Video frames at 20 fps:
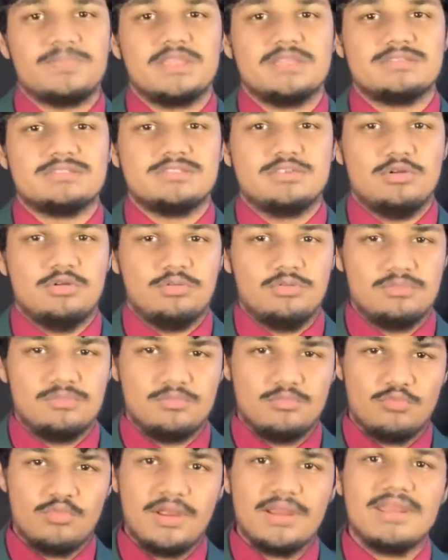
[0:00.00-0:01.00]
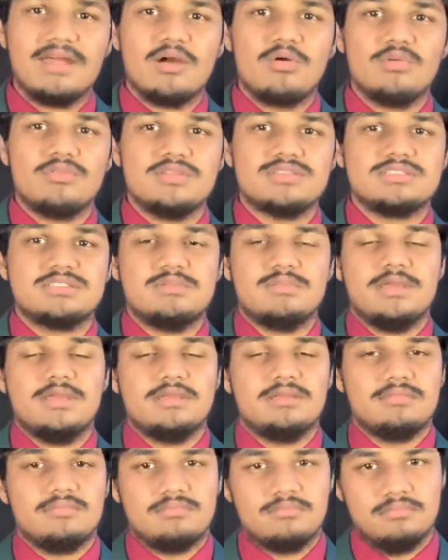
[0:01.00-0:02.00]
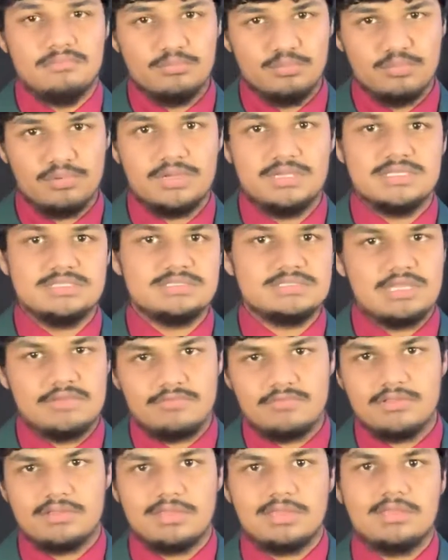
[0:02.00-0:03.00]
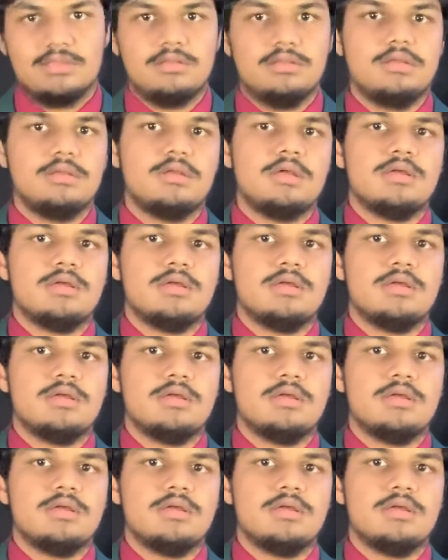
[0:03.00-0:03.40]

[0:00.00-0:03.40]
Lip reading: So right now in this debate, Brady's definitely ahead.